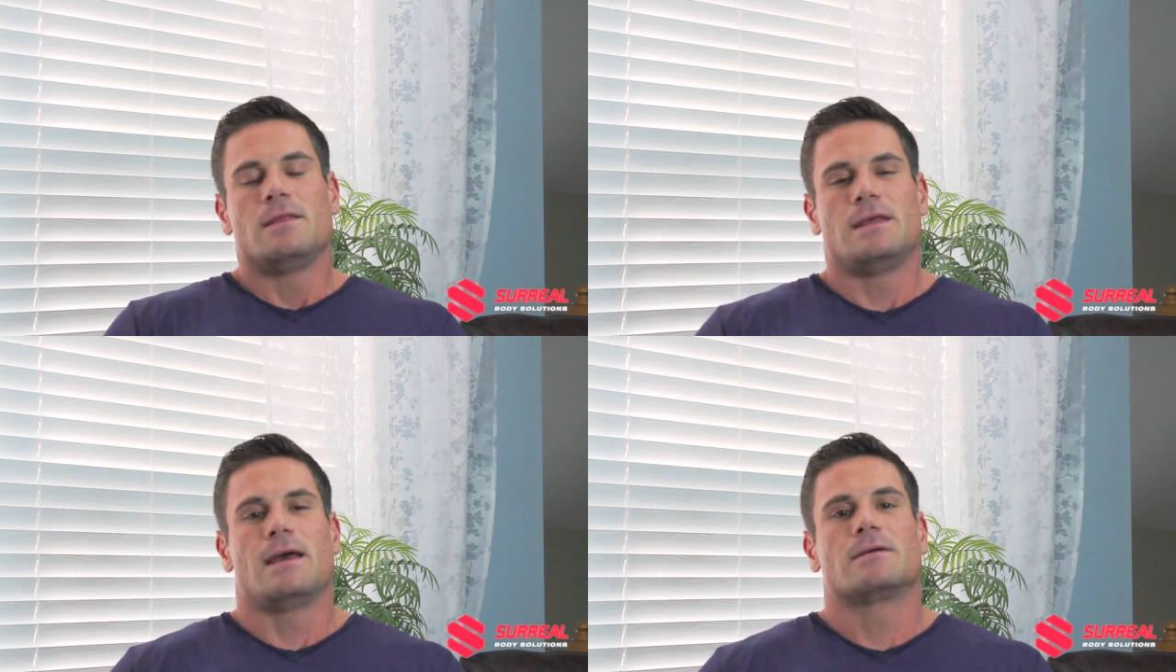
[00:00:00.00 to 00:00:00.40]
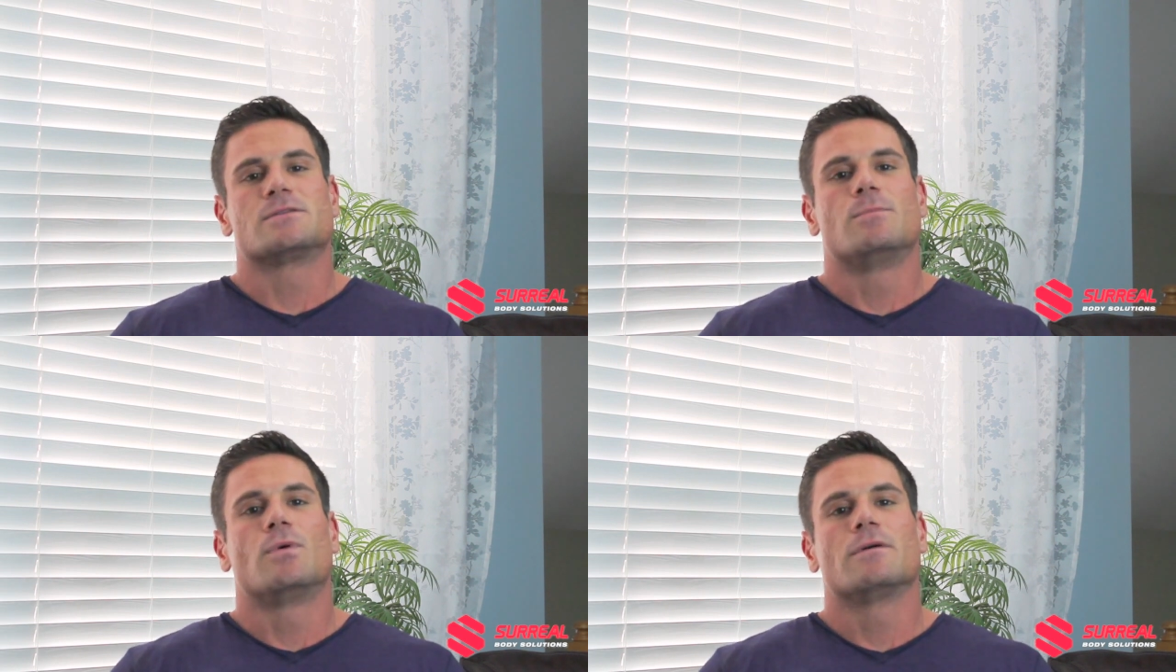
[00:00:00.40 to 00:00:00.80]
The
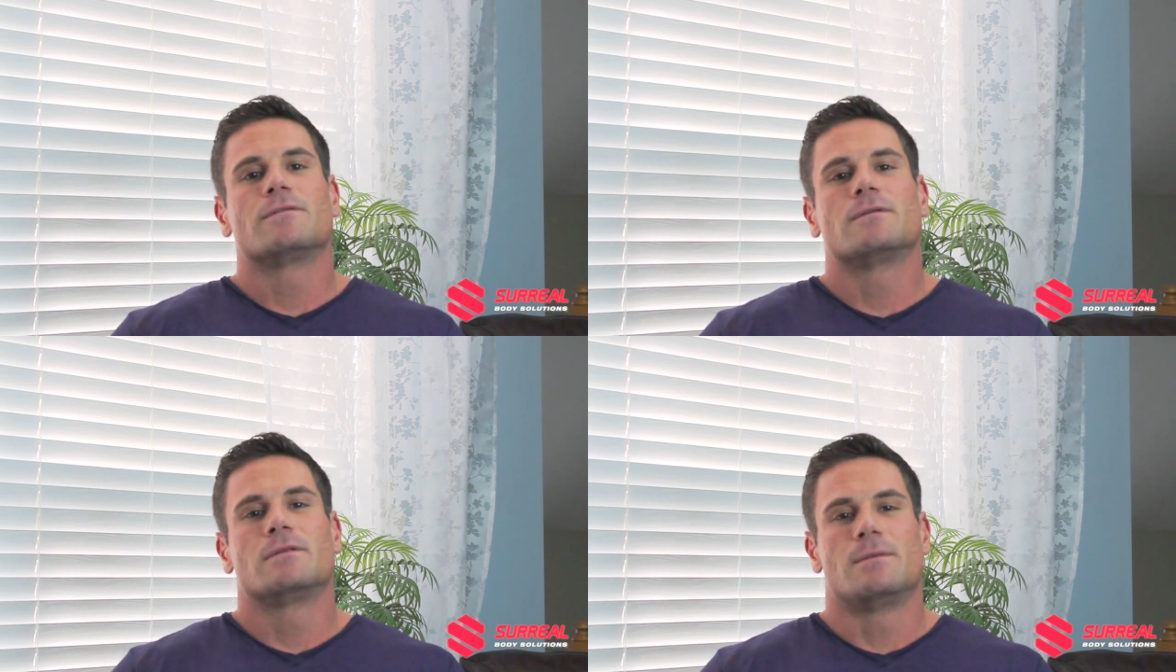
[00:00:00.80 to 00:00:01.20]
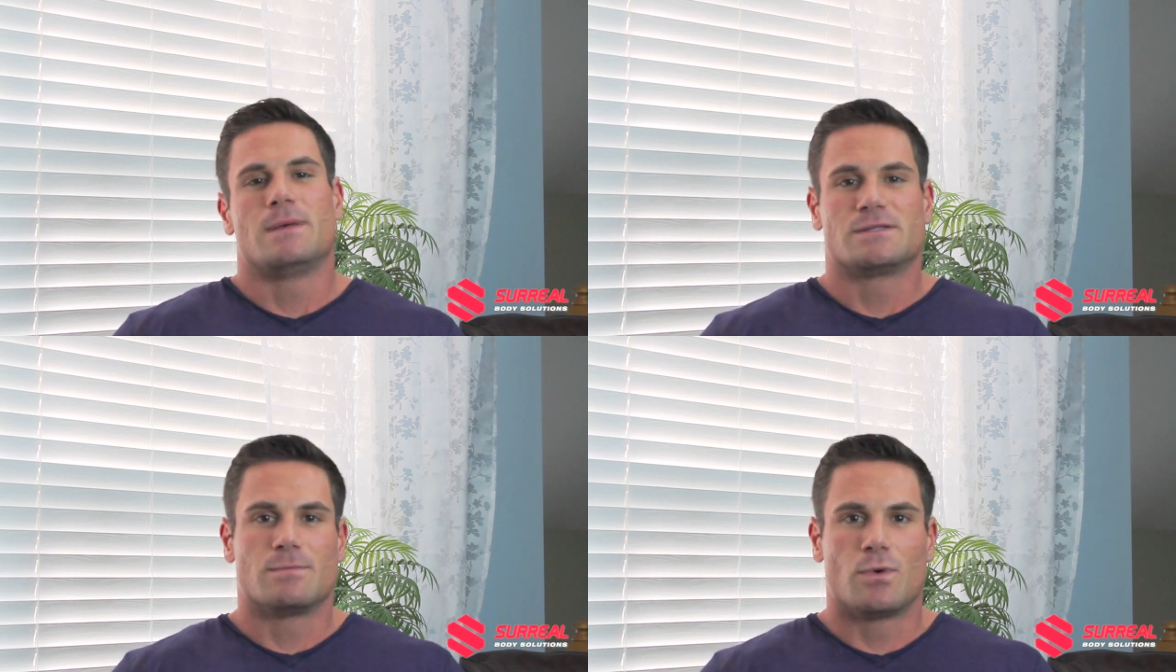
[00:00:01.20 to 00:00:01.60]
ectomorph, the
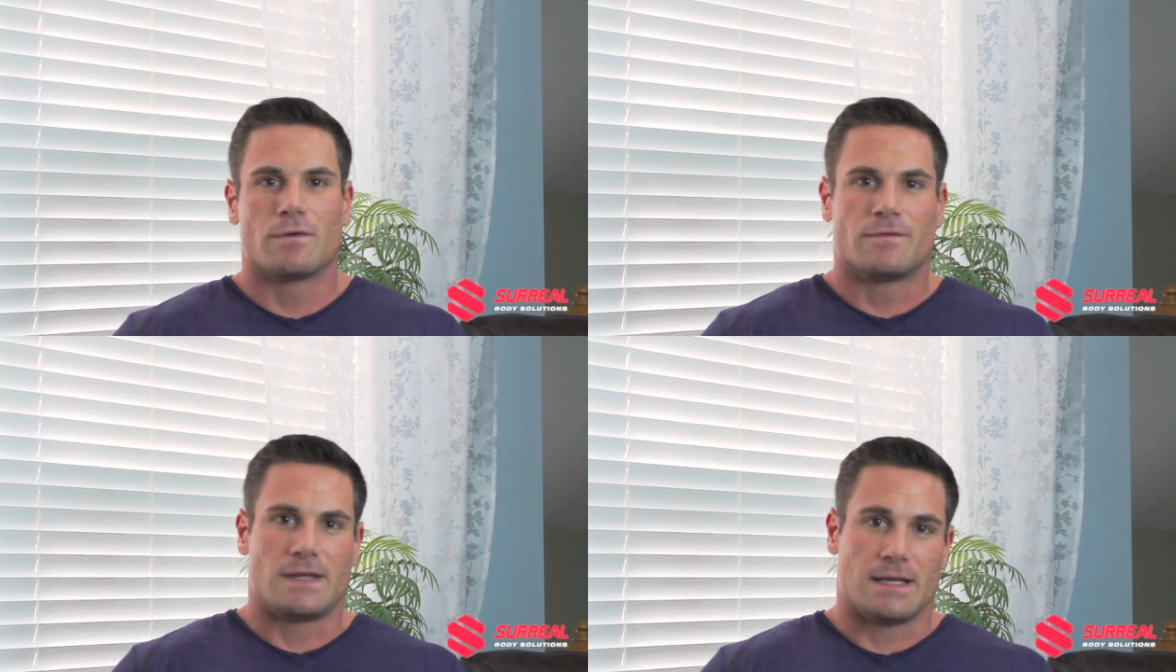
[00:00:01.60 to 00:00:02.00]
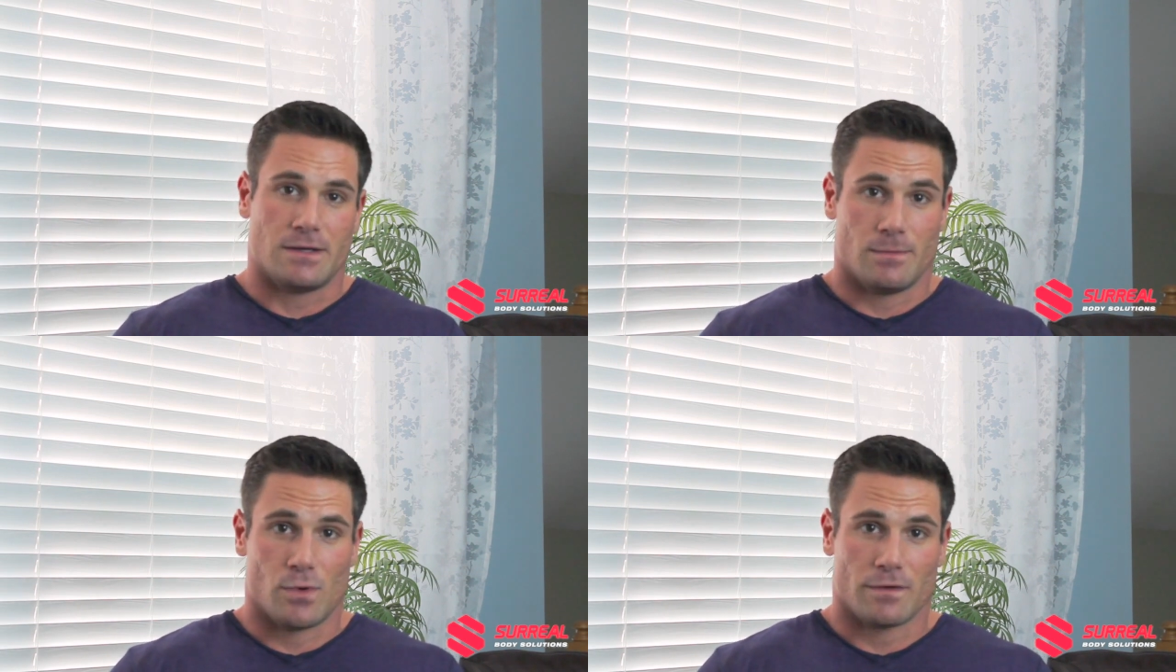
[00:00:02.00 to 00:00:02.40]
mesomorph, and the
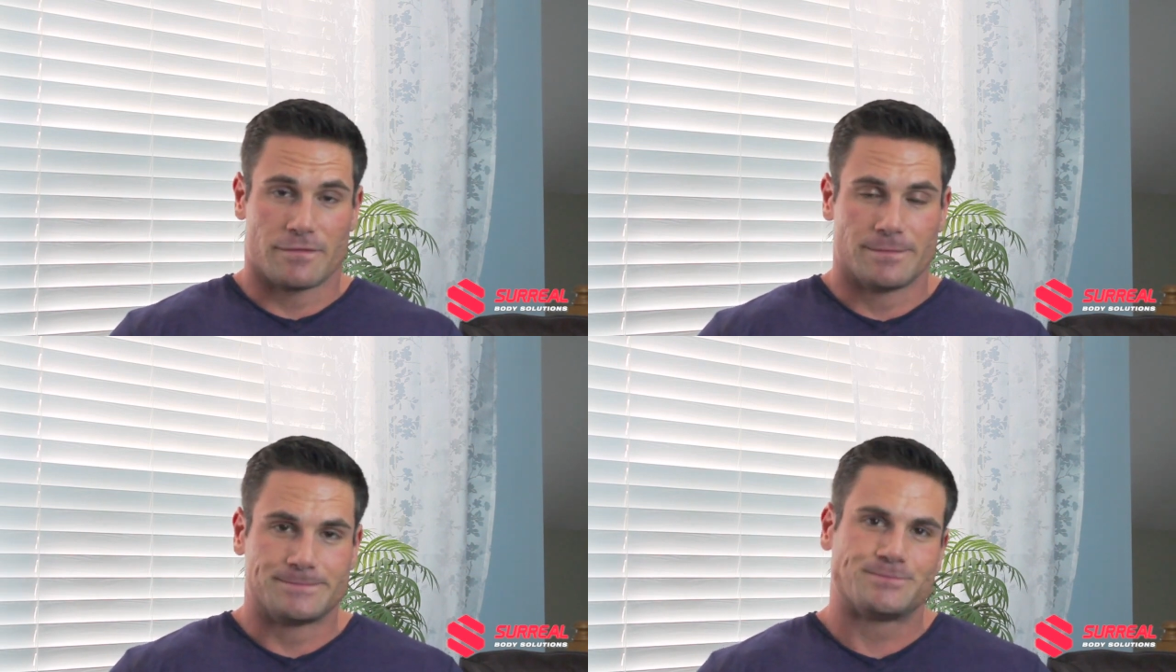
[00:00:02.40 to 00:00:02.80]
endomorph.